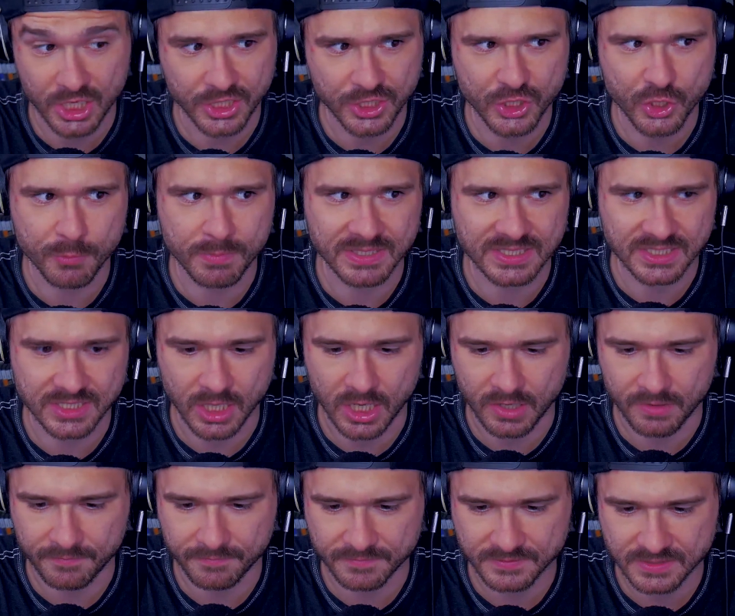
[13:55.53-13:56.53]

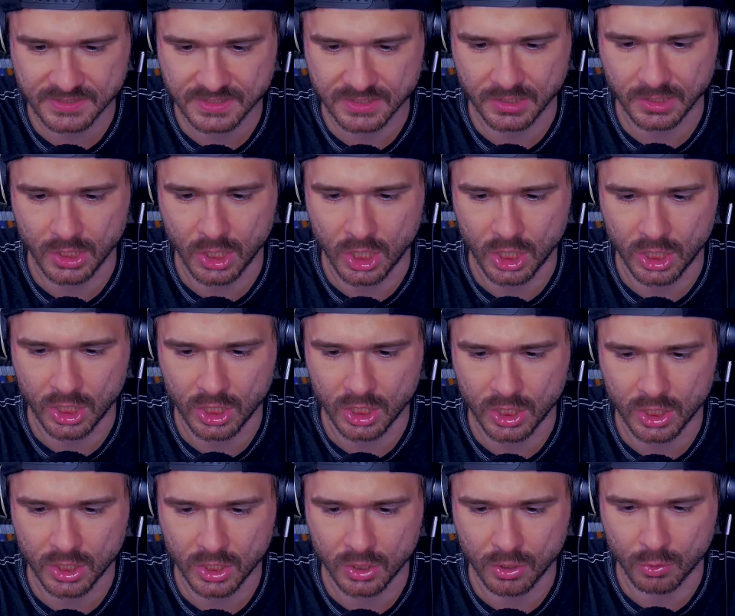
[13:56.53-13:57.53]
Ubisoft's
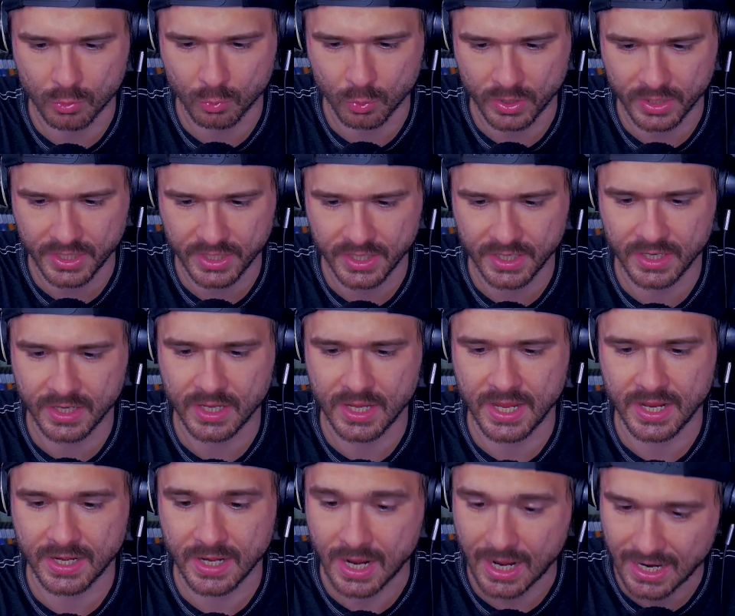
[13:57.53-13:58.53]
long-running
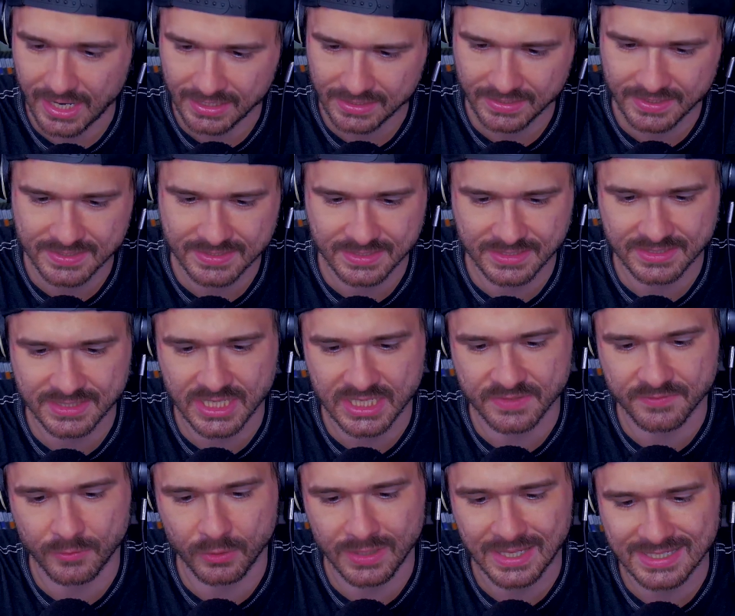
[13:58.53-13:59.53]
and highly
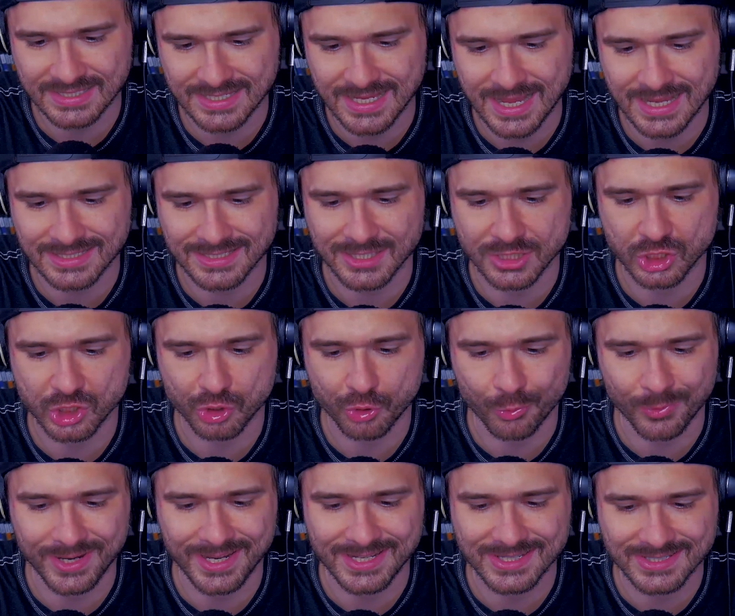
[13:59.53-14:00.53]
successful Assassin's
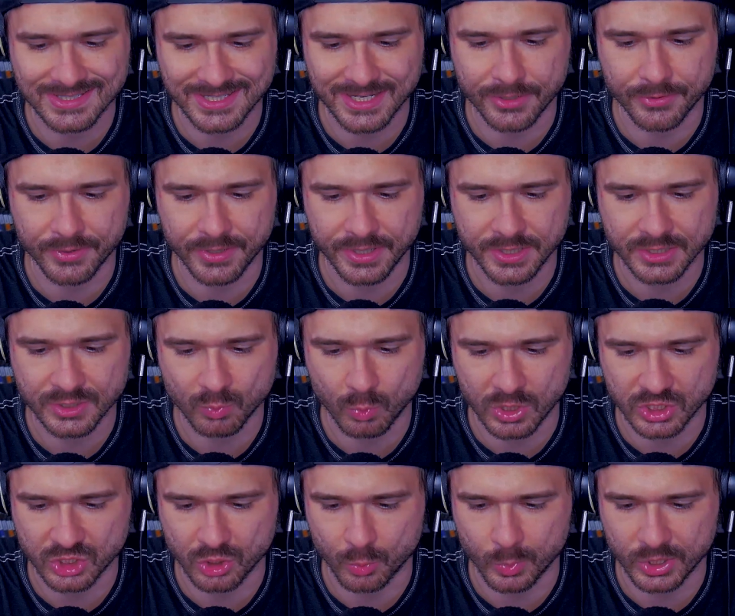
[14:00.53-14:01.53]
Creed series
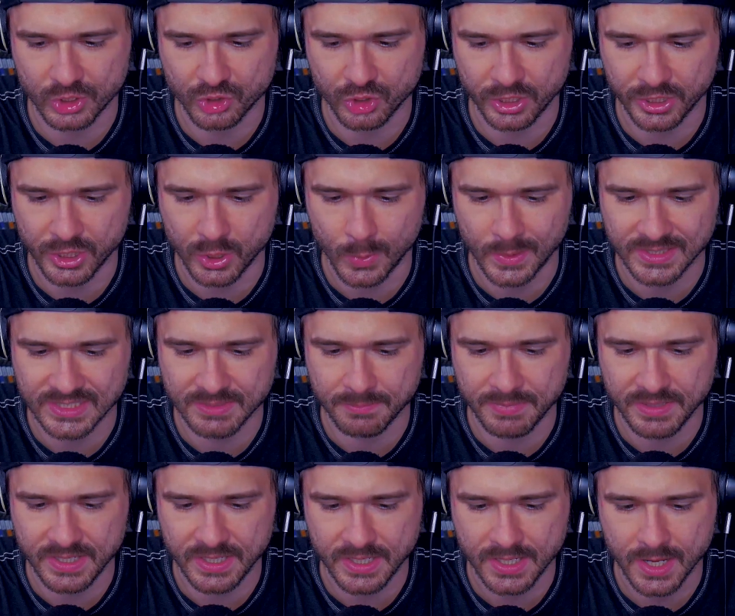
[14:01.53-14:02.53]
was originally going to
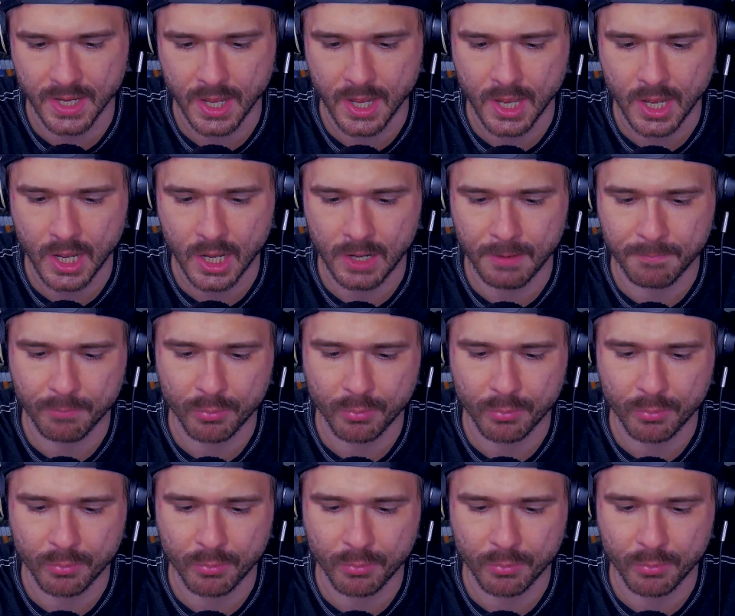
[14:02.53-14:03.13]
be a